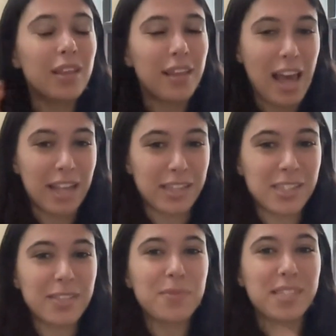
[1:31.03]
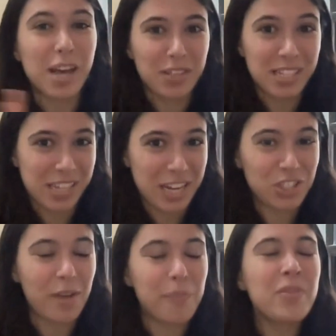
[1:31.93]
hence Southeast
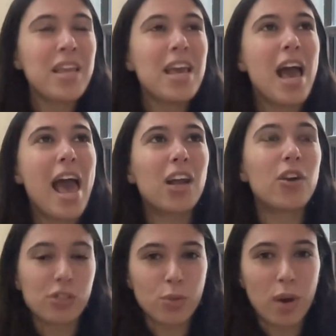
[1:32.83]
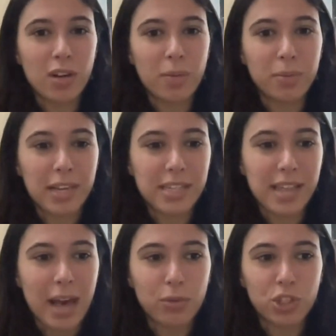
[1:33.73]
Asia. And I also wanted a place
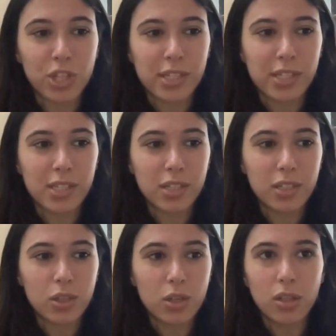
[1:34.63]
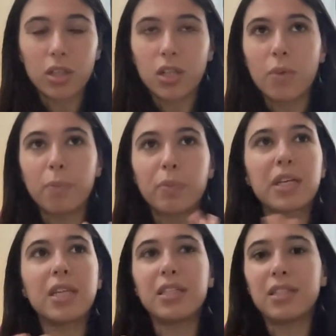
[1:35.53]
that was just
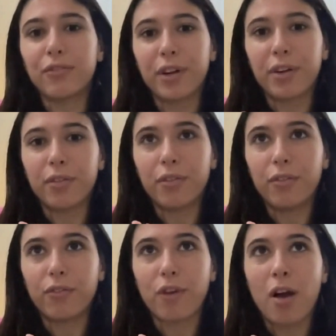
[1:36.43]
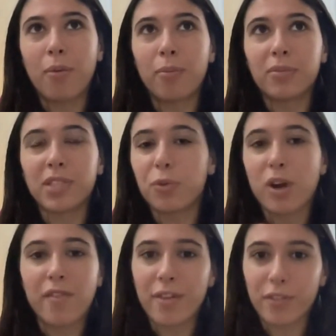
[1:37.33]
completely different from
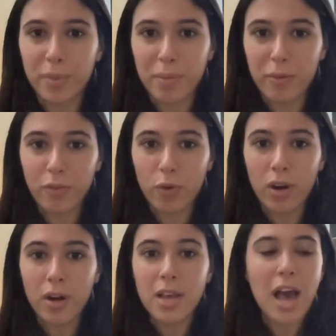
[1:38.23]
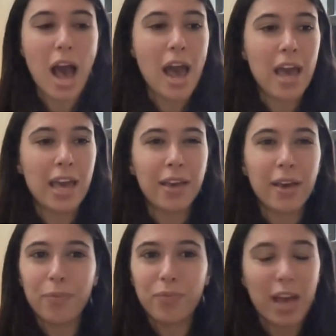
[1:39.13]
somewhere I've ever been before.
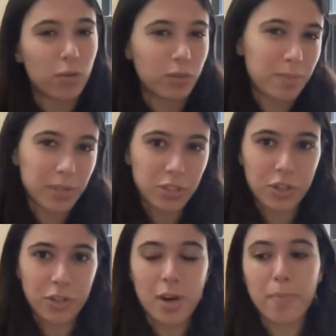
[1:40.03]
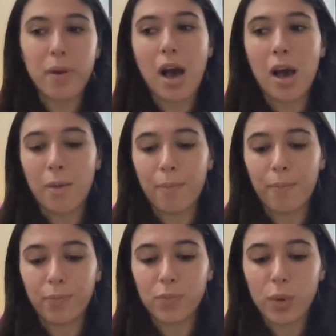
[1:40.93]
I had only been to Europe.
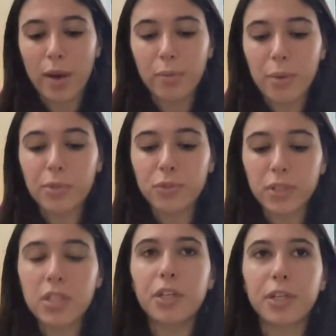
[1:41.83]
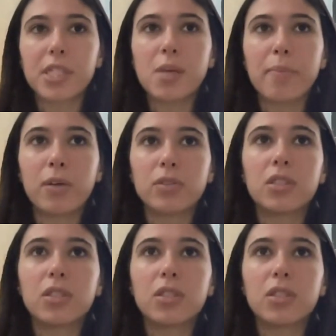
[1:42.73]
So I was really curious about